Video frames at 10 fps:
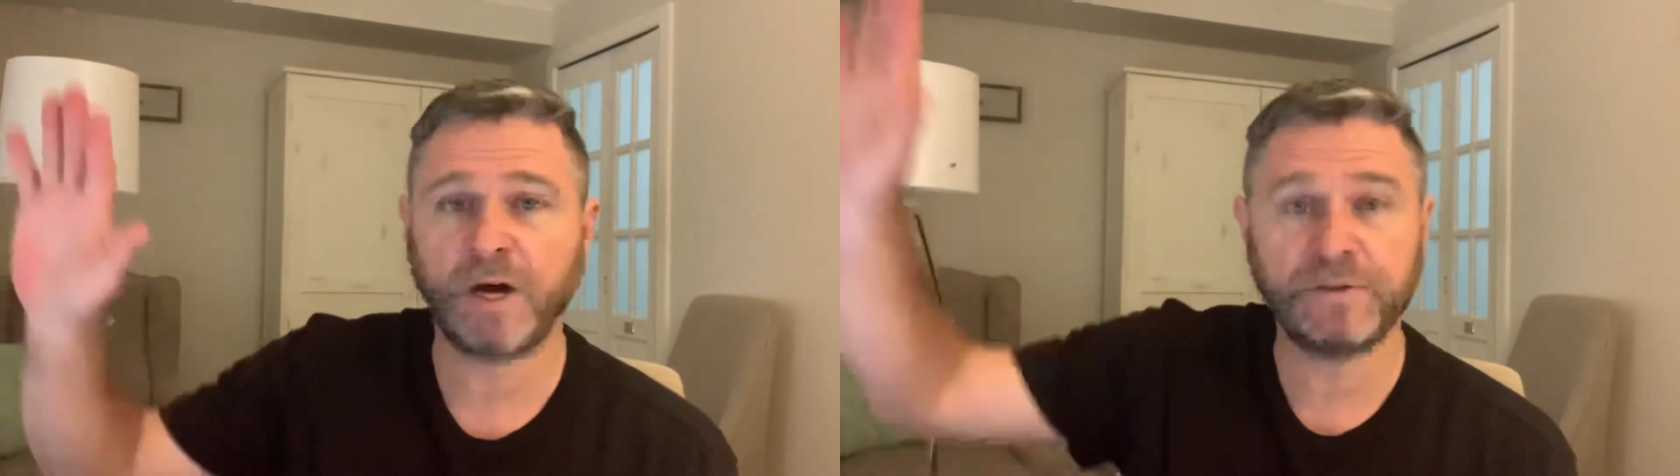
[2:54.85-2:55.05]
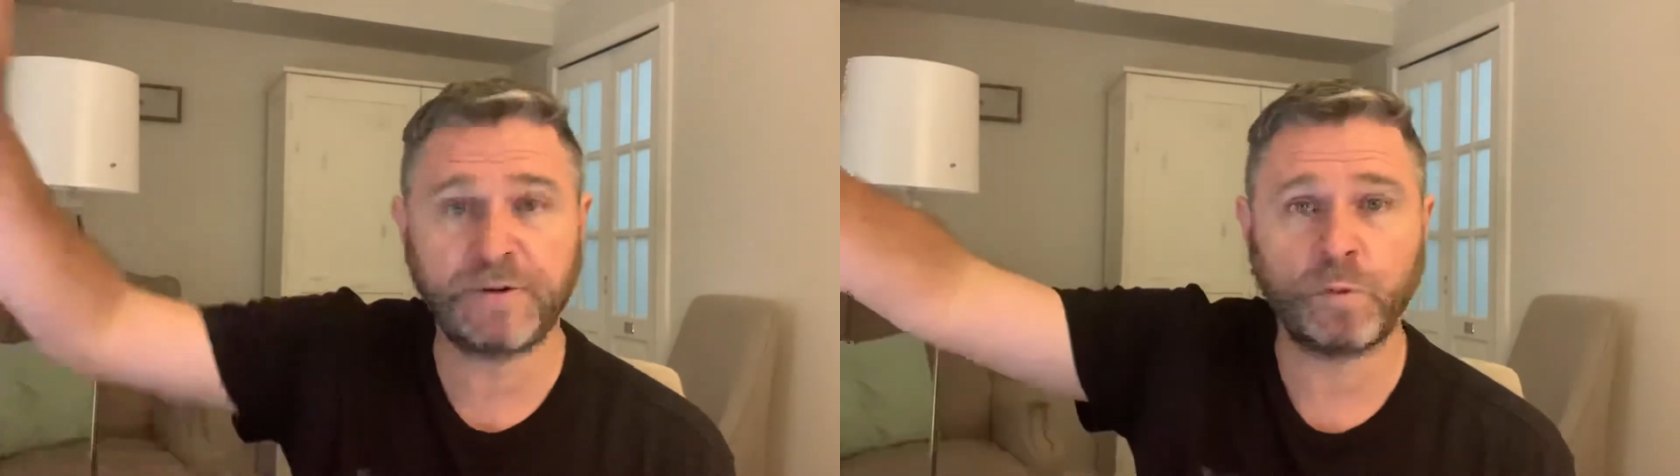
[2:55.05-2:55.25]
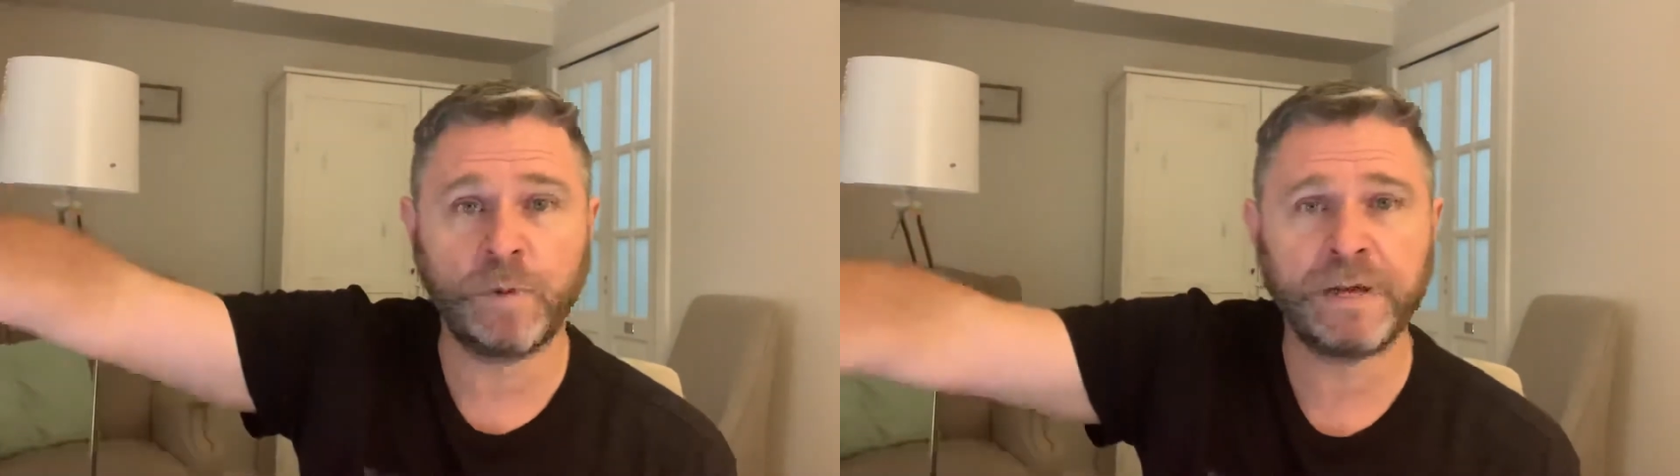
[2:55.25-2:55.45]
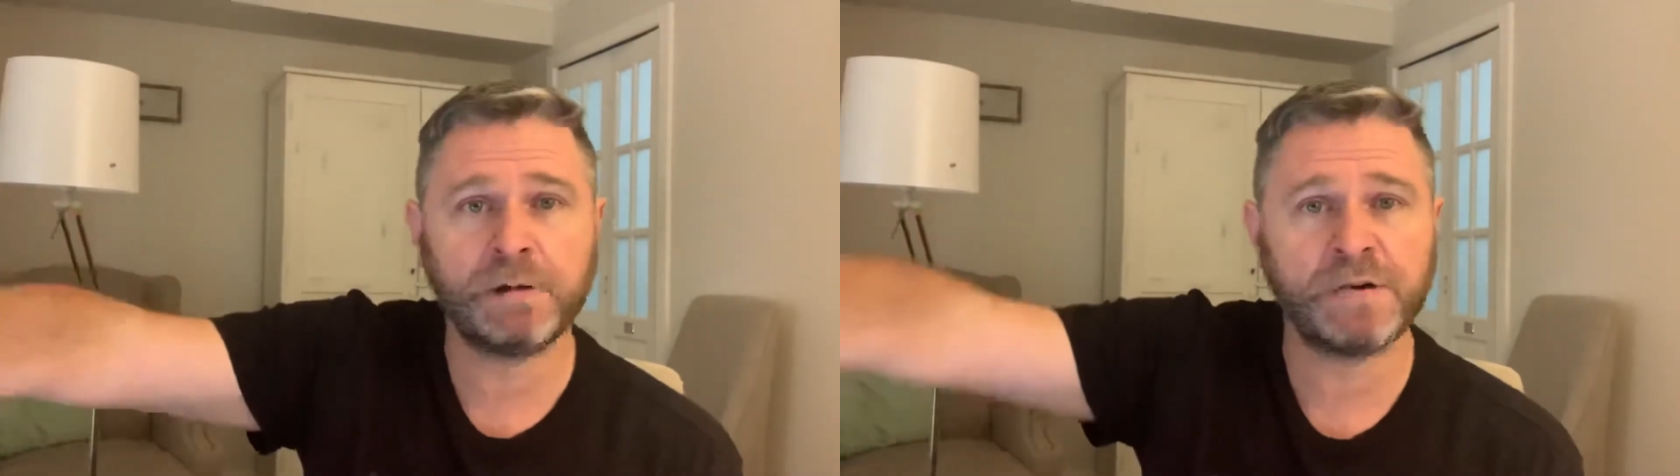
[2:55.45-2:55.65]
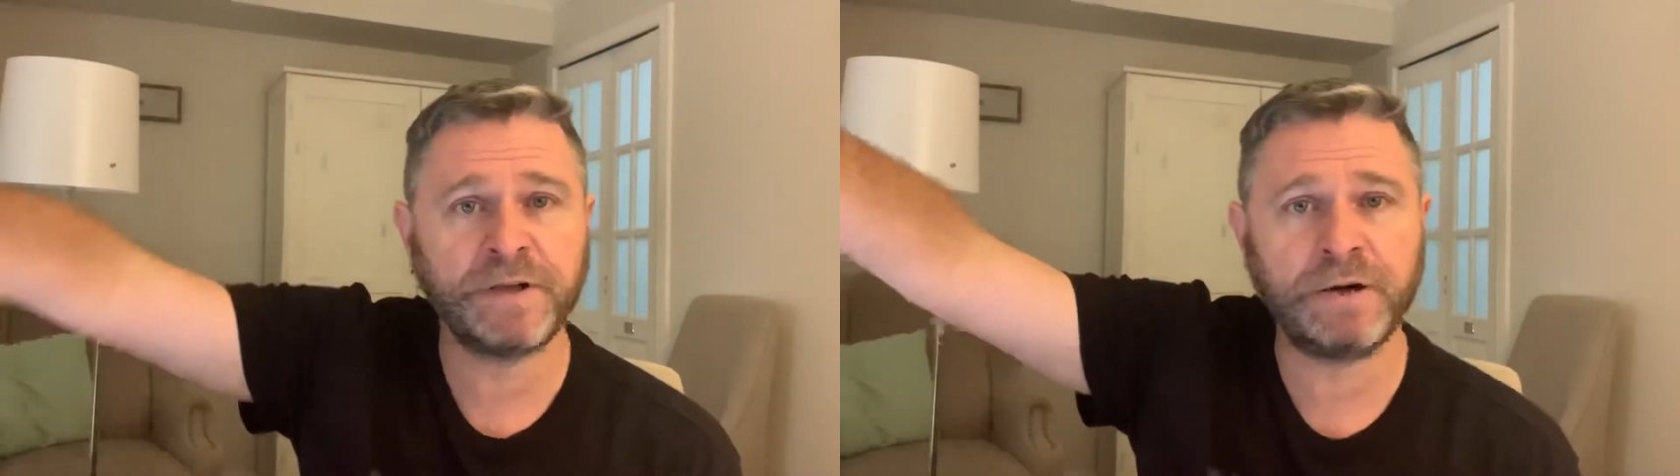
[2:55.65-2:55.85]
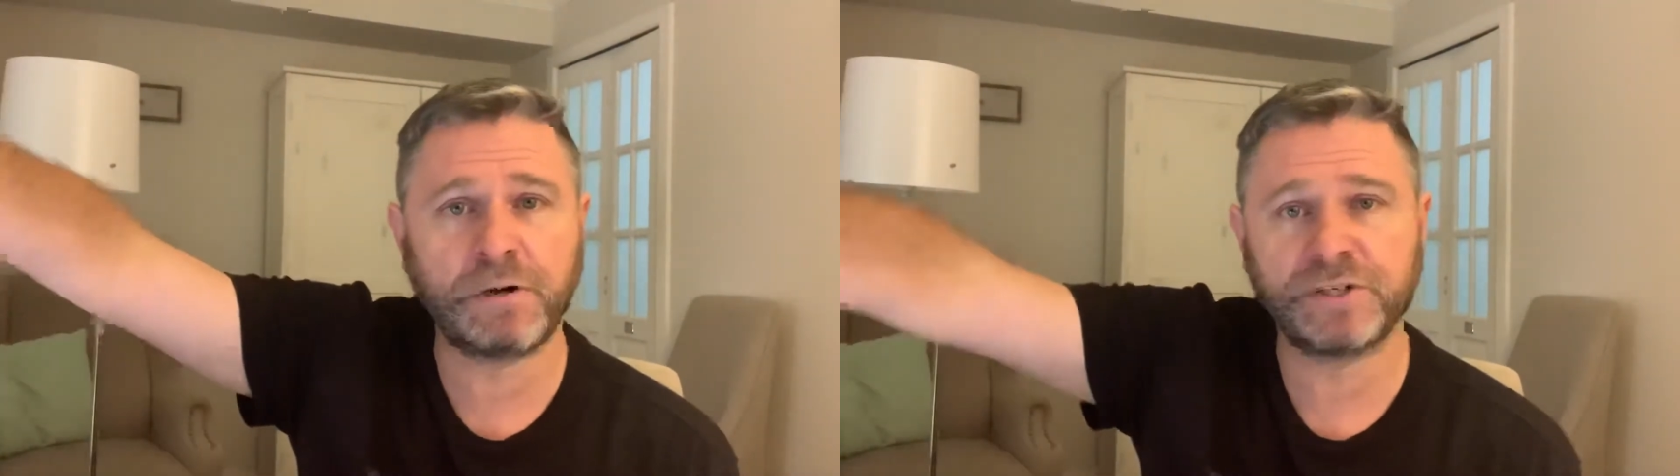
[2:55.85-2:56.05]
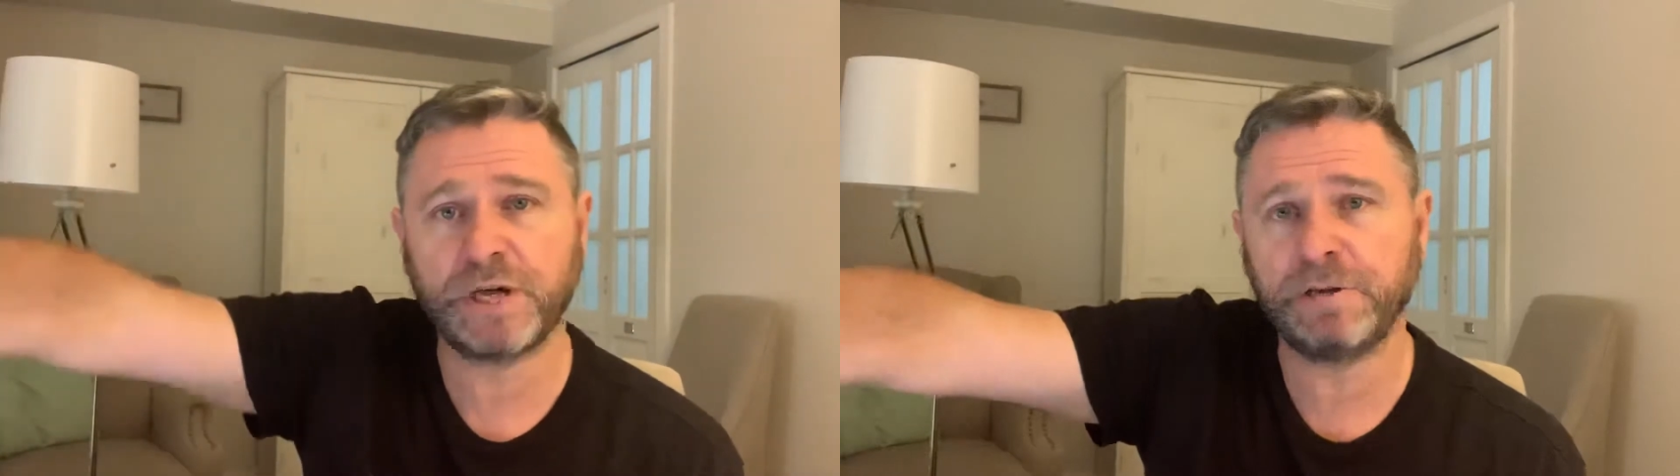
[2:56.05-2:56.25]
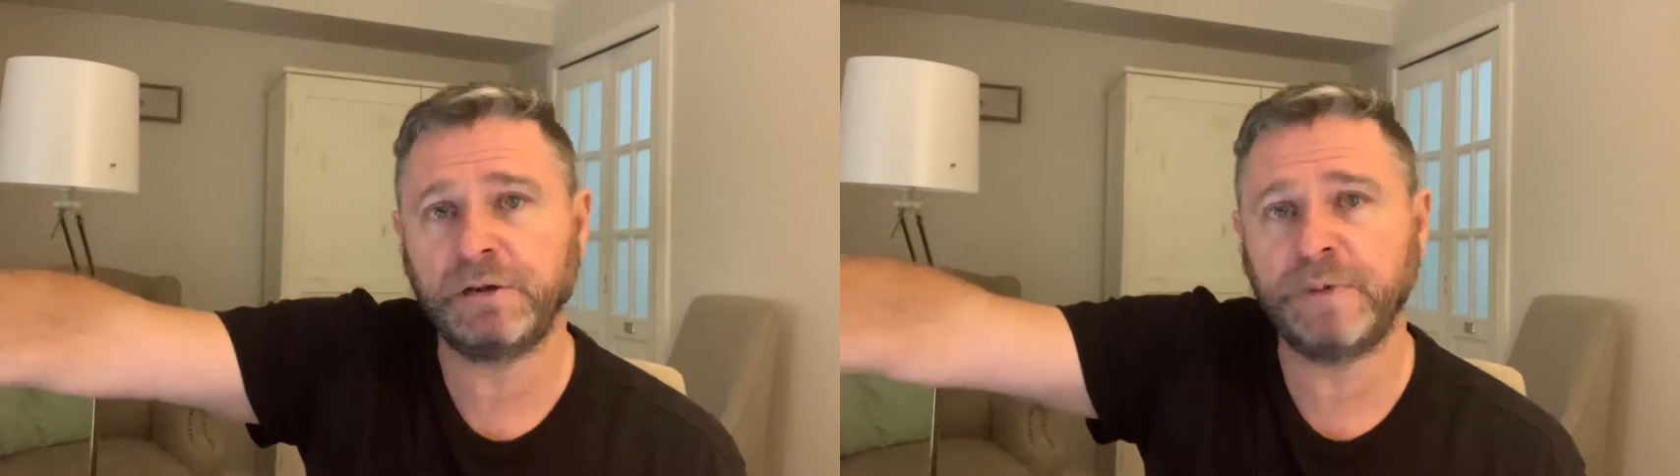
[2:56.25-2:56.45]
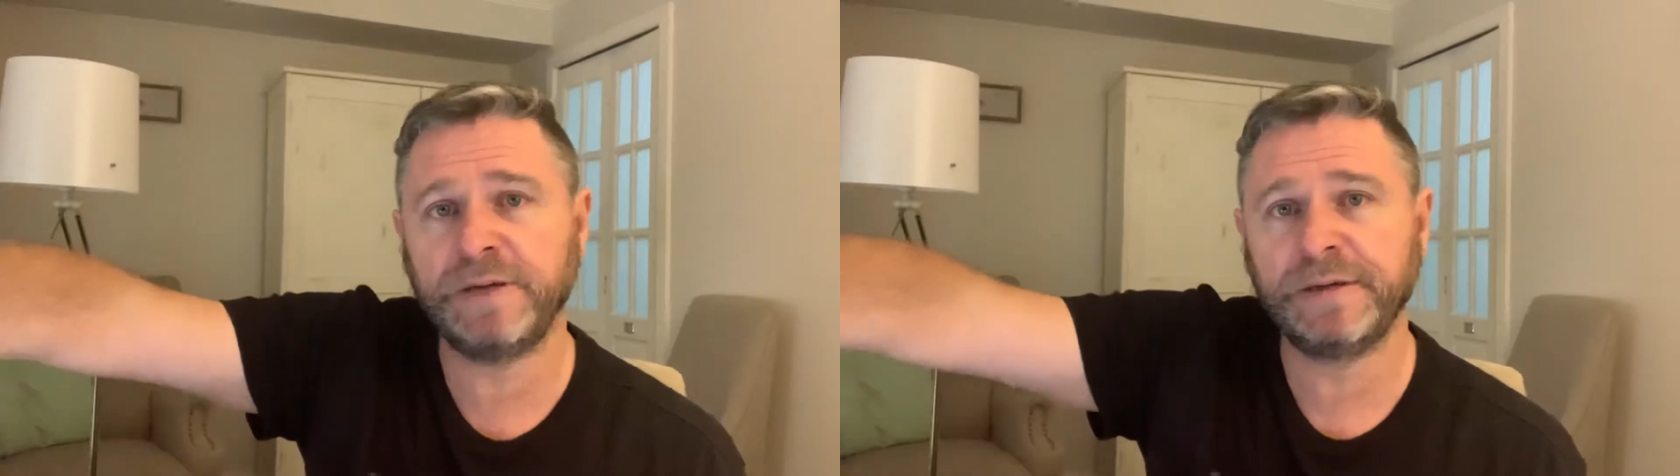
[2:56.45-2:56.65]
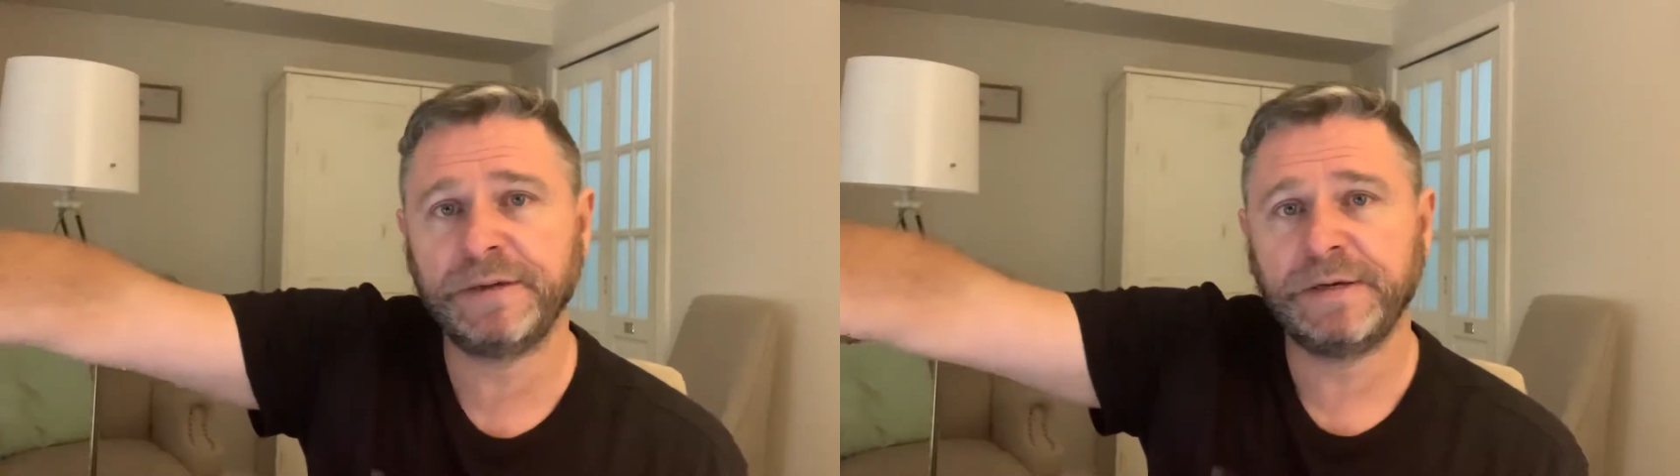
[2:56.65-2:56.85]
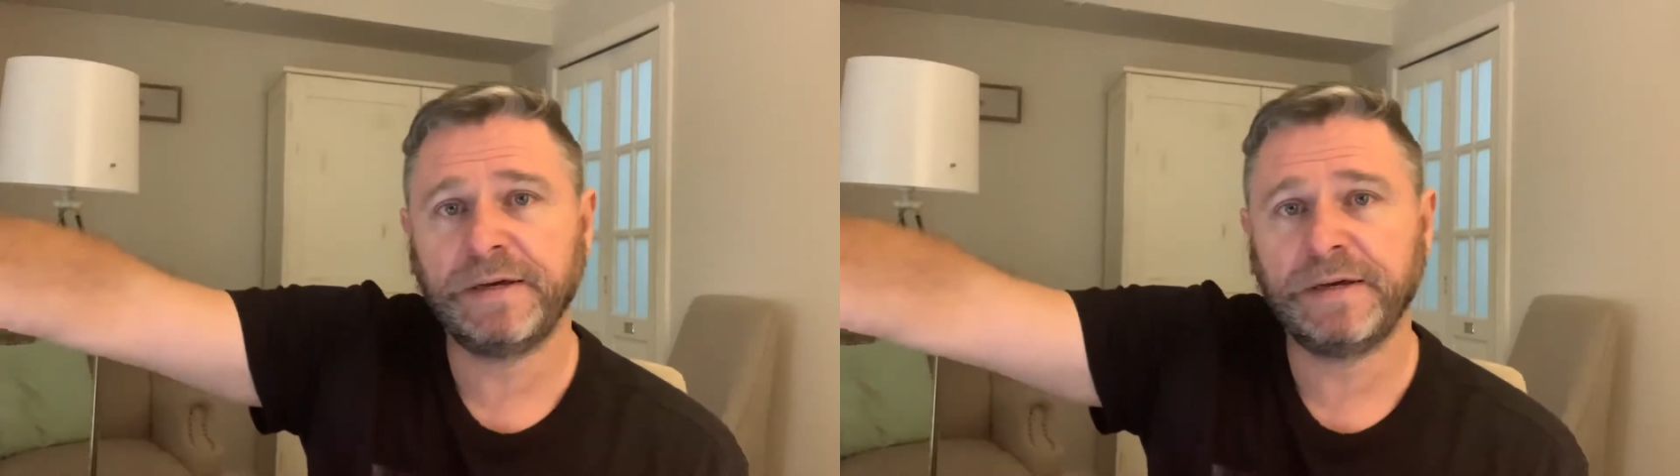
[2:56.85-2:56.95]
I do have a window over here. I'll show you in a minute.